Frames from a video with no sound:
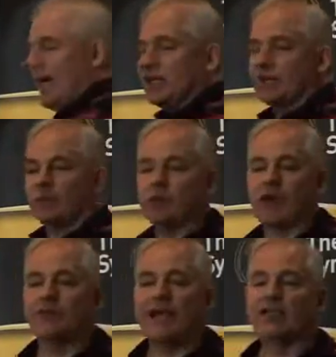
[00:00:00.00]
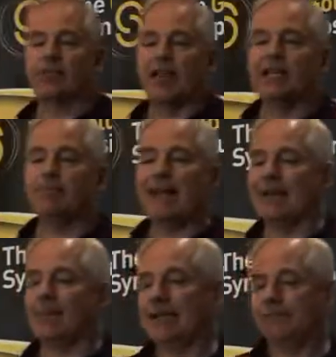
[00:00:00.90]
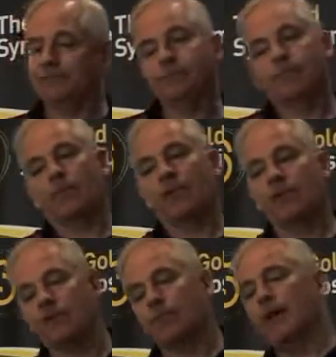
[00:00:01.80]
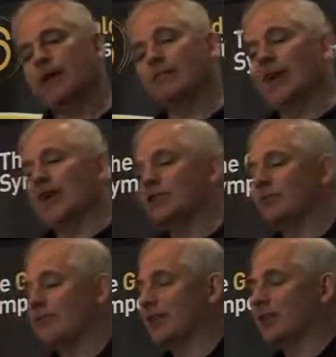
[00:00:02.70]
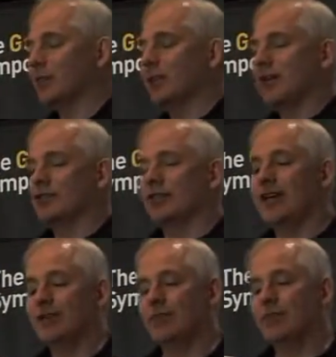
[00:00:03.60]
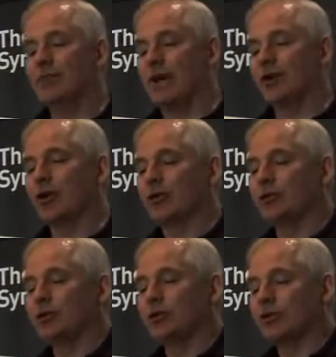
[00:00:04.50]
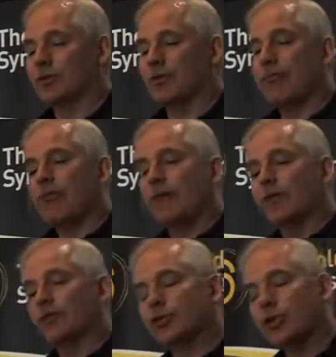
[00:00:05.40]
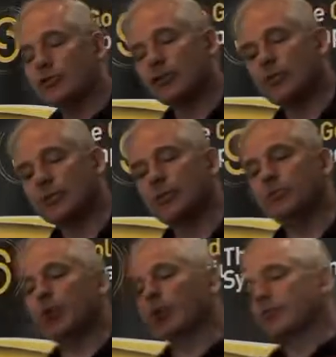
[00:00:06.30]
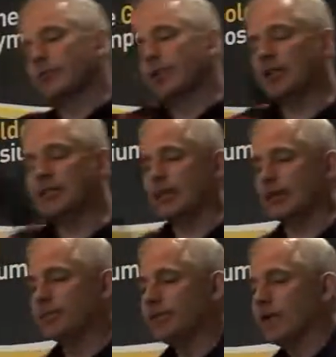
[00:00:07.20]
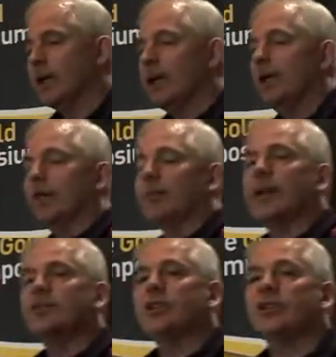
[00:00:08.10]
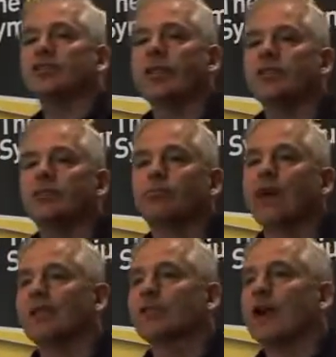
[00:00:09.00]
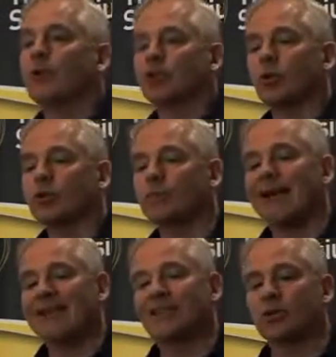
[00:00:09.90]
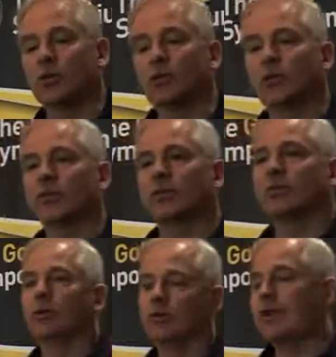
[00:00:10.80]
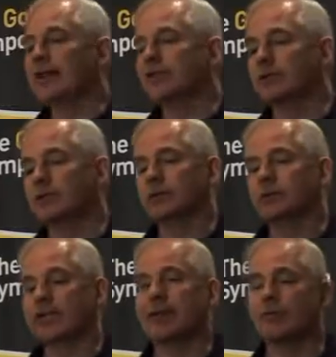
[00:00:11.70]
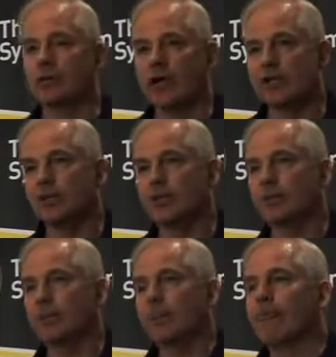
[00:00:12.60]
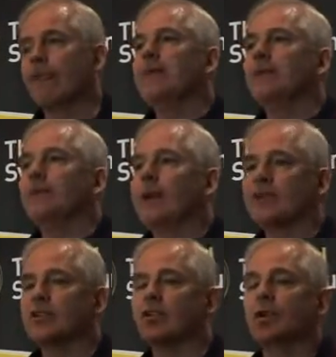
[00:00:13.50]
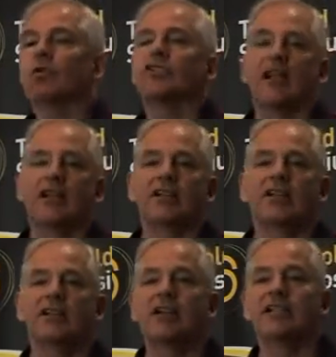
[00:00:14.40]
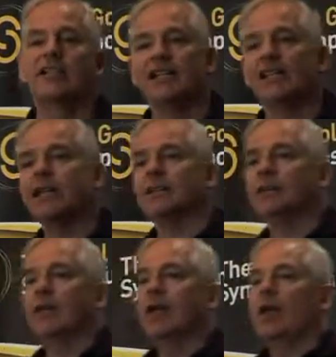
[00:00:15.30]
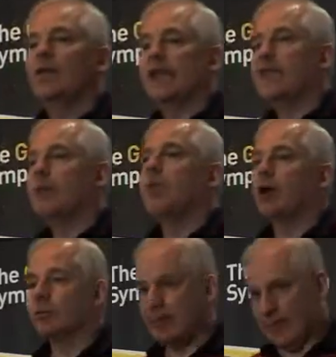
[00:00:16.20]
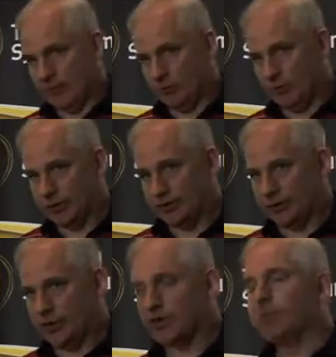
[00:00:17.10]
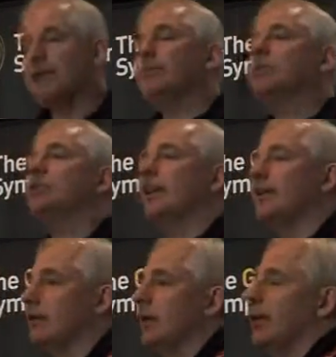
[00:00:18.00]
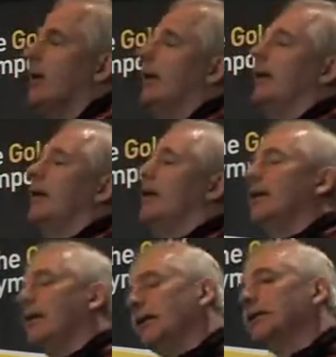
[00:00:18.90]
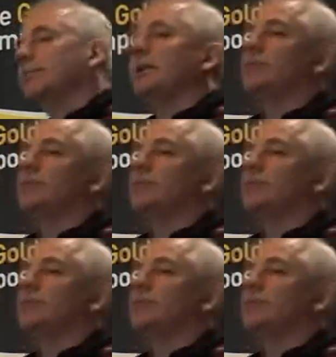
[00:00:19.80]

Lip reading: banks, private banks creating bank money? This is a major factor in the way our economy works. The reserves can simply be borrowed, so forget about them. The major constraints in practice are what's called the Basel Accords, or the Basel capital ratios. The Basel Accords started in 1988. That's how modern banking works. All right? So people who tell you that